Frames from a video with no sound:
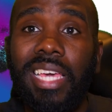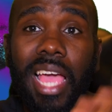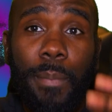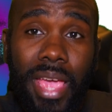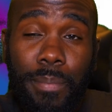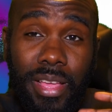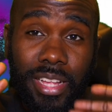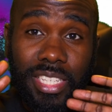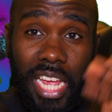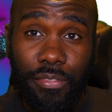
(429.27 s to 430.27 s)
It may be
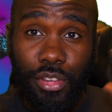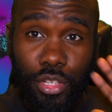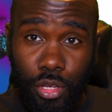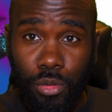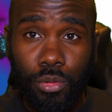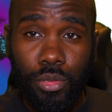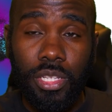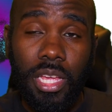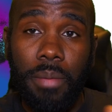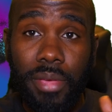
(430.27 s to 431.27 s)
unsafe to use
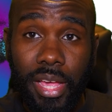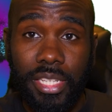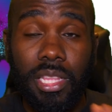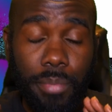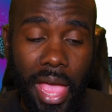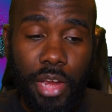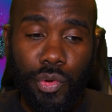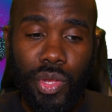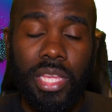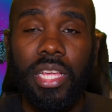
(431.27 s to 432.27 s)
because of the
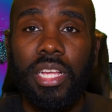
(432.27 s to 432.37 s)
battery.